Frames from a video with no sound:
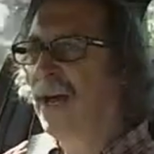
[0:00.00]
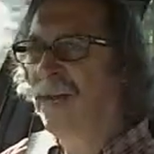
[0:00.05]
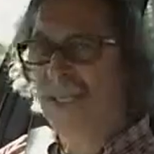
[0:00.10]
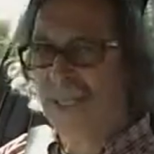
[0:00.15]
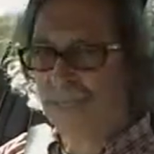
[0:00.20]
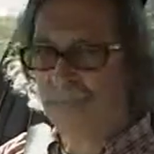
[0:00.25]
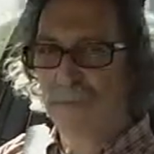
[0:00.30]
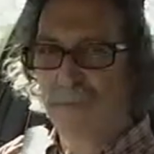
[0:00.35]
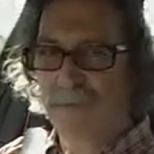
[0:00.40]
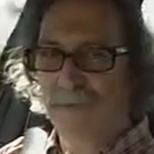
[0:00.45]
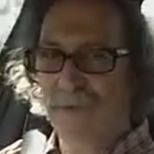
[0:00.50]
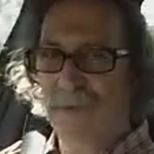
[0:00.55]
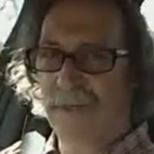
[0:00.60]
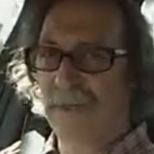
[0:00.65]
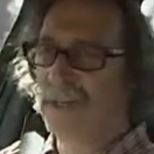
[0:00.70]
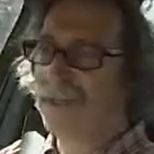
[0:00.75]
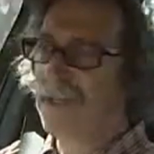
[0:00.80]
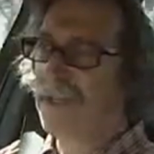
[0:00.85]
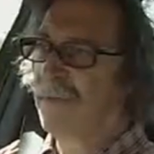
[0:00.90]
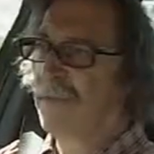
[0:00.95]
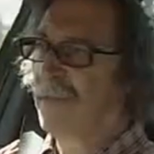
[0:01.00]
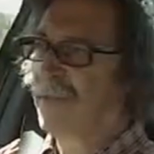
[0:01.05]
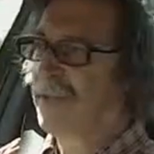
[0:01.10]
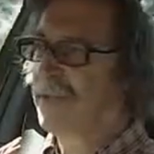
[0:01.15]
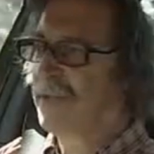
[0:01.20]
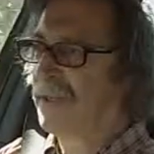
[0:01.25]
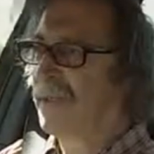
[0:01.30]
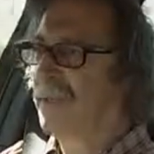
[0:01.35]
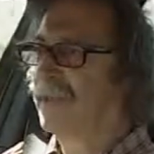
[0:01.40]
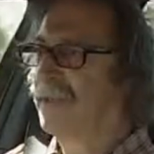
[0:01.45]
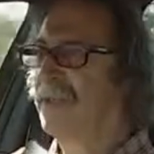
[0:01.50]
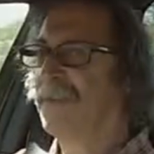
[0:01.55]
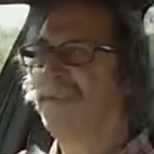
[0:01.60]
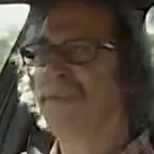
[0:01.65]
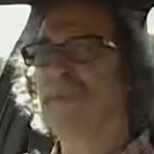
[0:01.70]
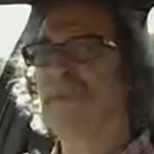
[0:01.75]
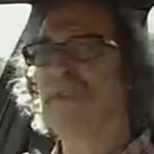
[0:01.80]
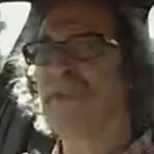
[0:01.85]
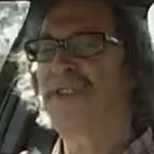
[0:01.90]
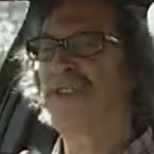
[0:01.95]
that's what I think anyway. If
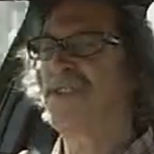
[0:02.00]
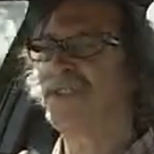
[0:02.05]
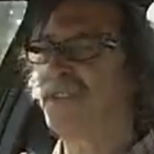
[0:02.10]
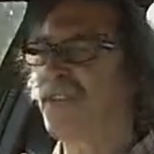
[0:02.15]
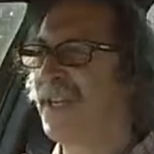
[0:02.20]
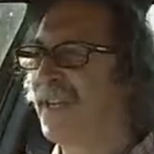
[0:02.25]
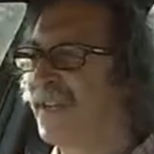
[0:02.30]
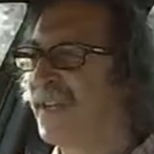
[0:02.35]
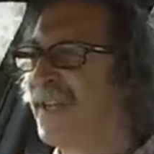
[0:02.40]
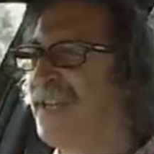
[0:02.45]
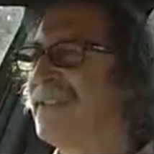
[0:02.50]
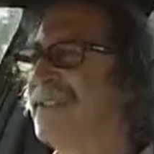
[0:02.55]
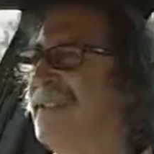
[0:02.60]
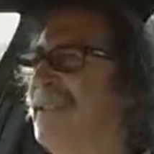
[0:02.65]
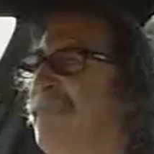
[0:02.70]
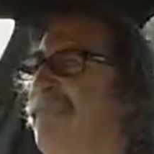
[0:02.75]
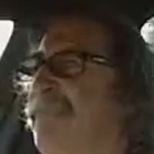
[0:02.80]
someone seriously